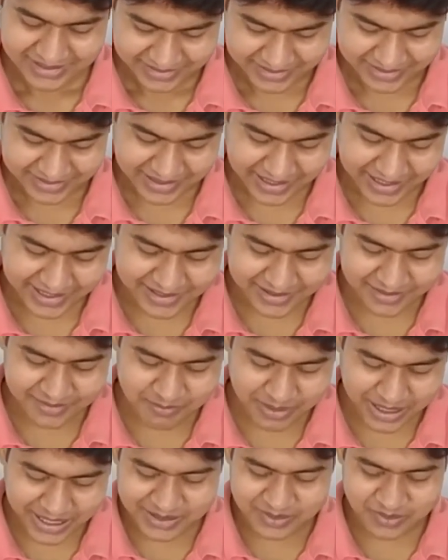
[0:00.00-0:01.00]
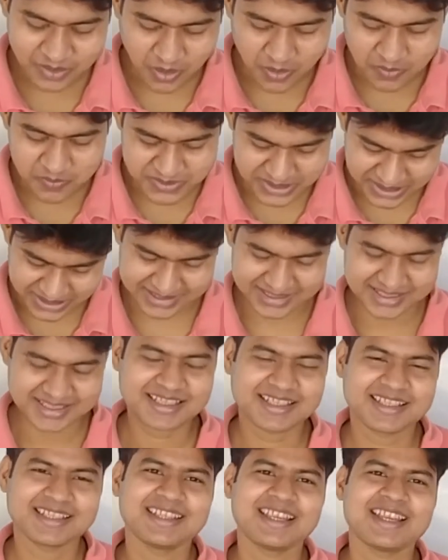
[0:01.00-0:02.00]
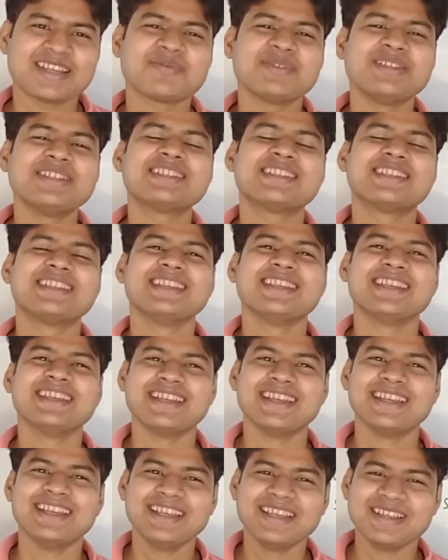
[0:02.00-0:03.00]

The tiger might object. That means he in